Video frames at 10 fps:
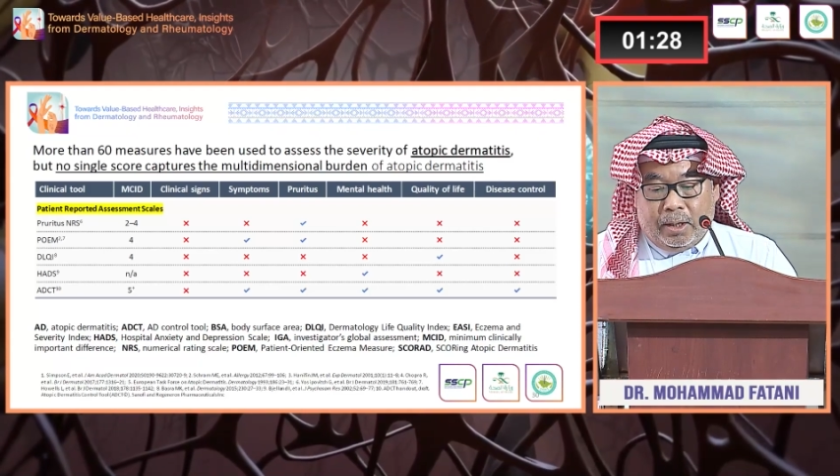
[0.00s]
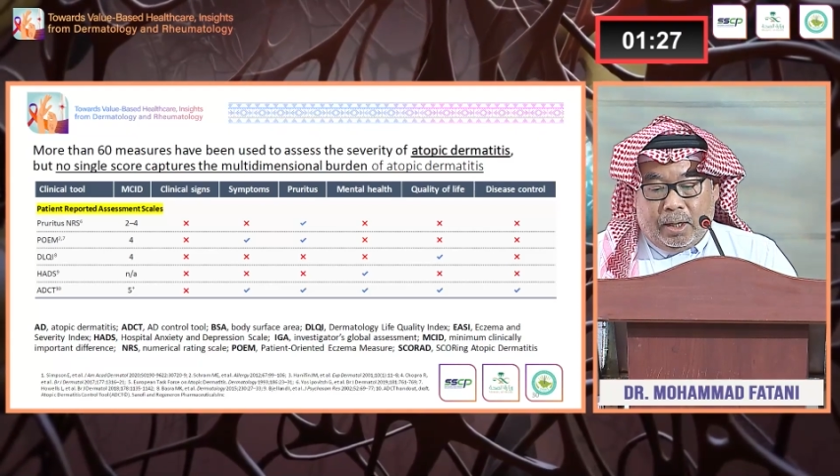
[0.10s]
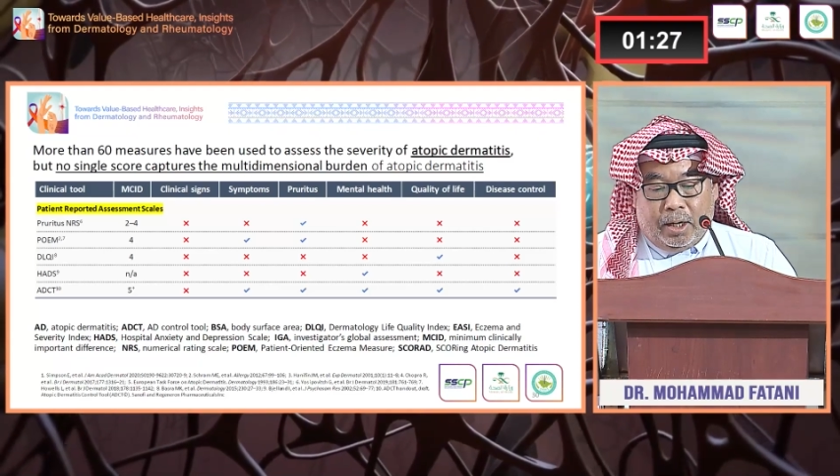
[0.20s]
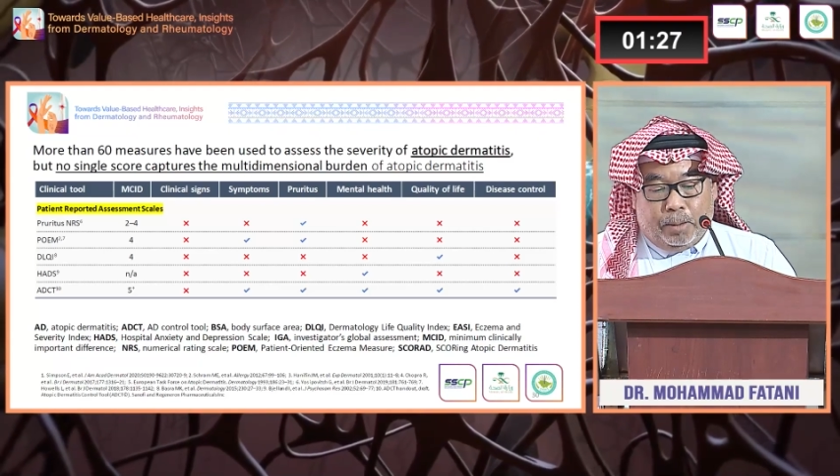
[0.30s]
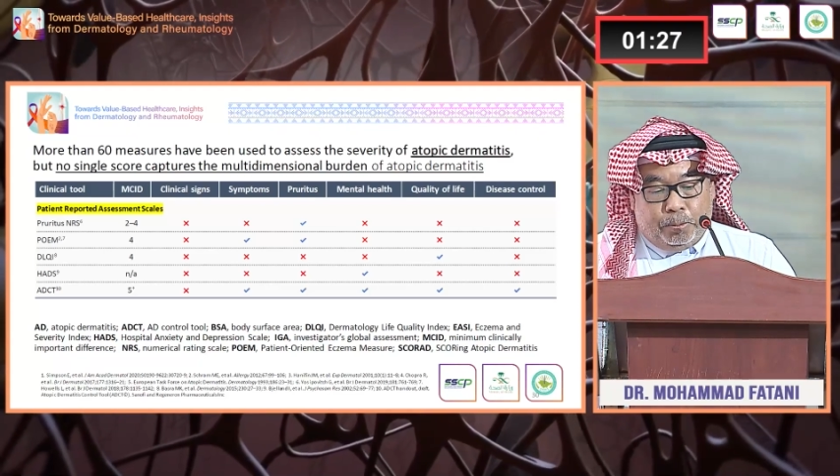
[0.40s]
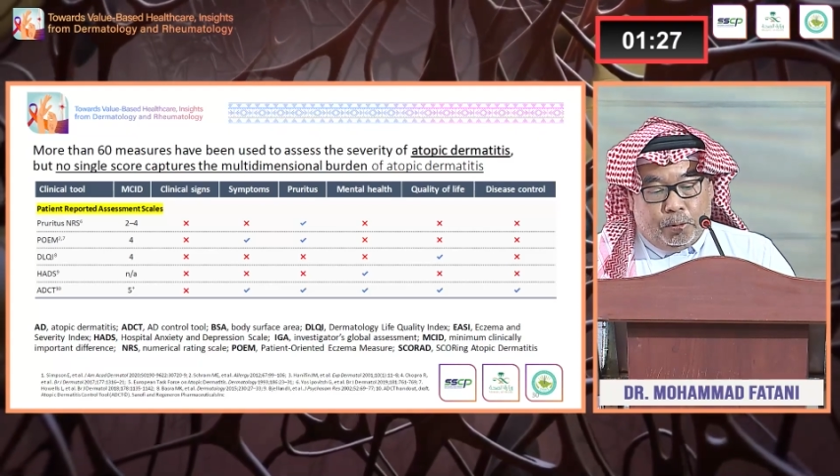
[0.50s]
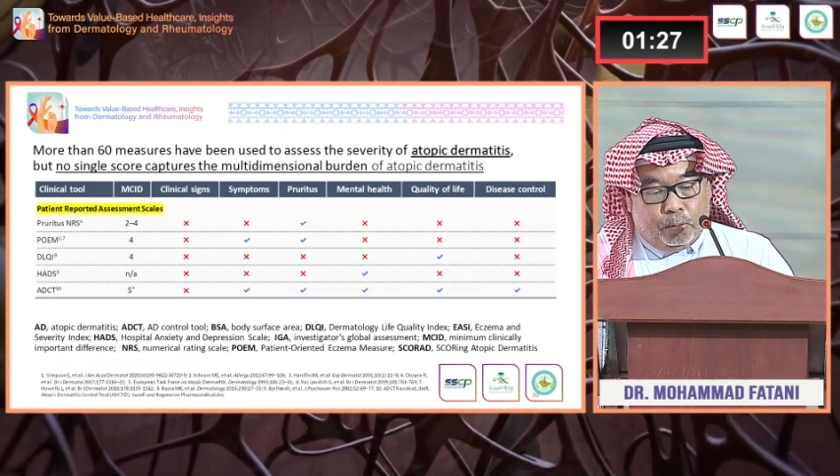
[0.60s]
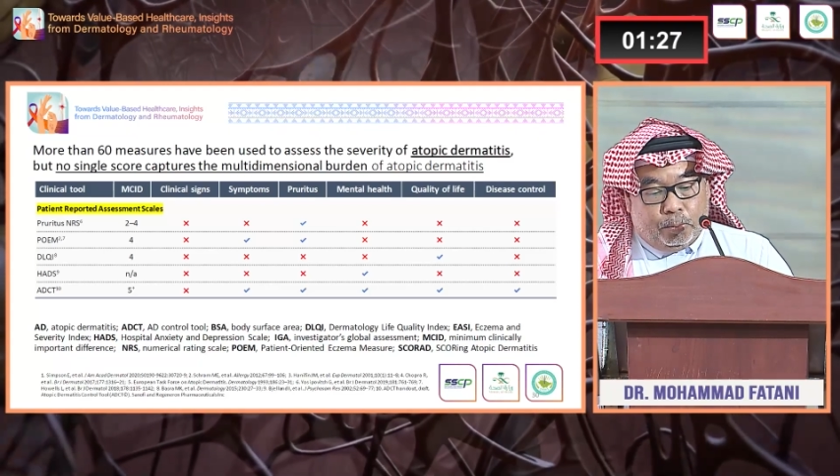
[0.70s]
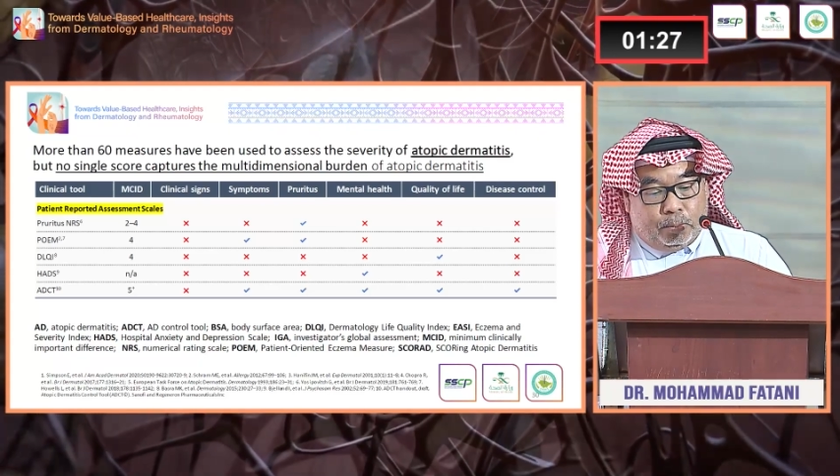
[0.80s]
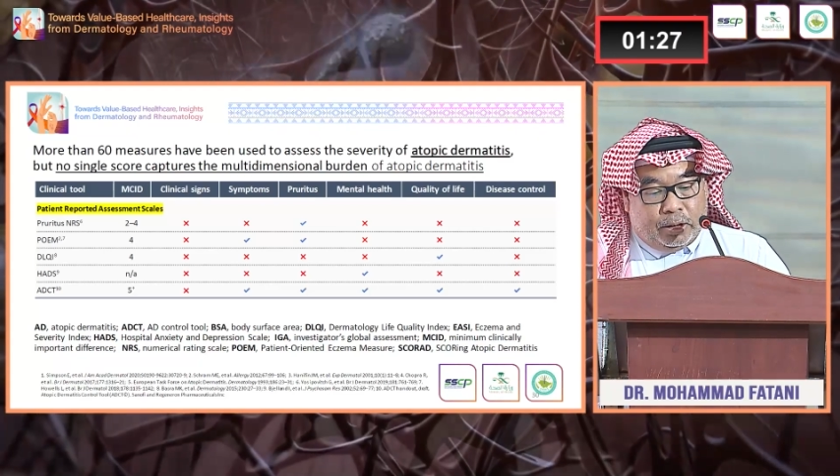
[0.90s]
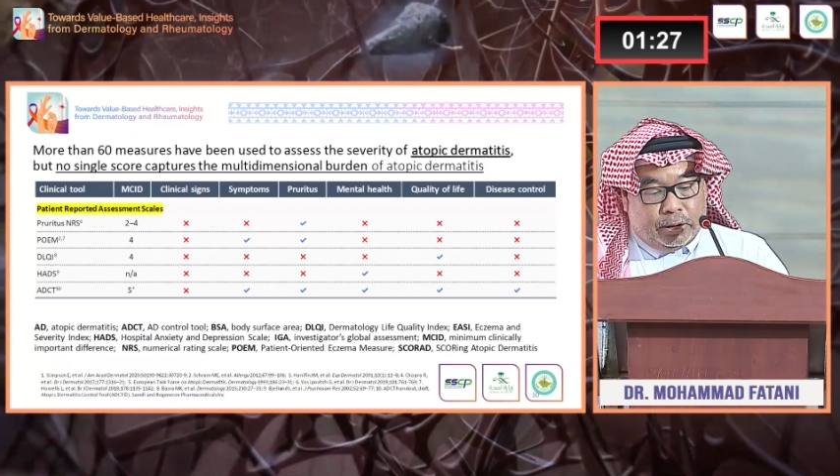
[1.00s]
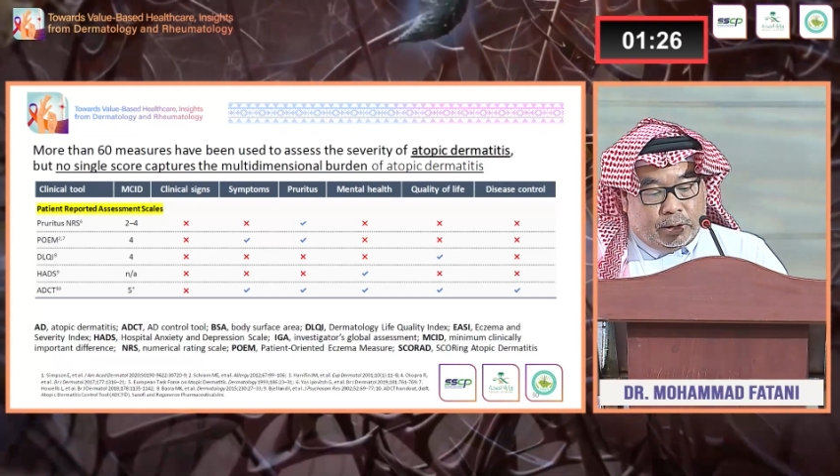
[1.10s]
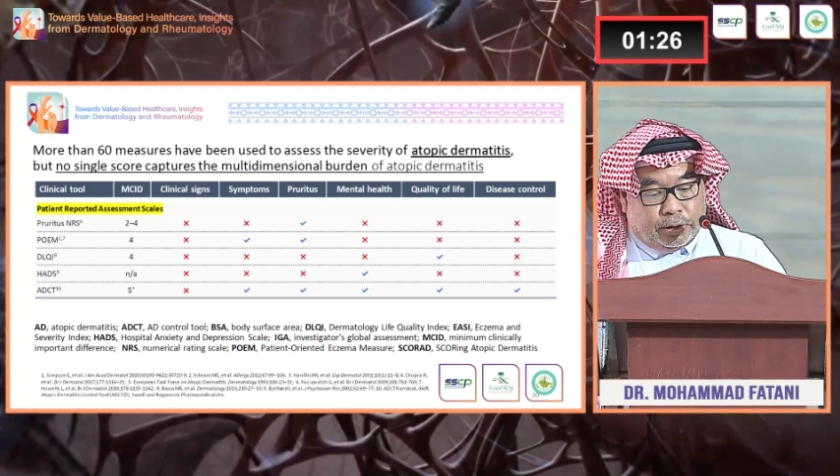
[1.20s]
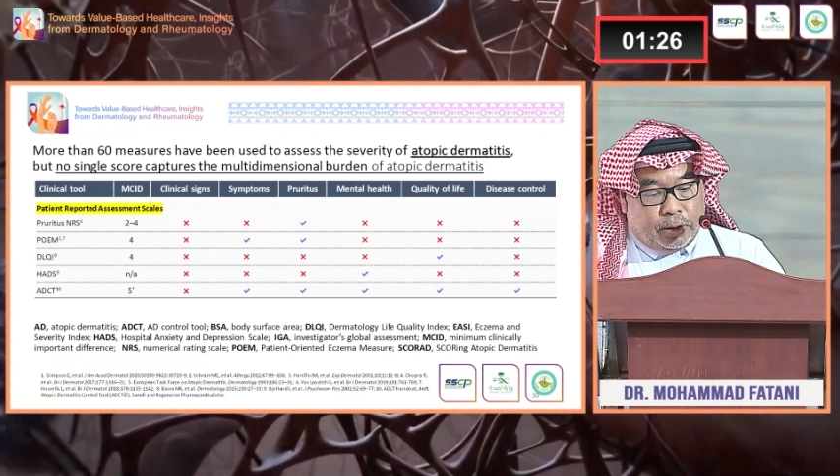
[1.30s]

PUM measuring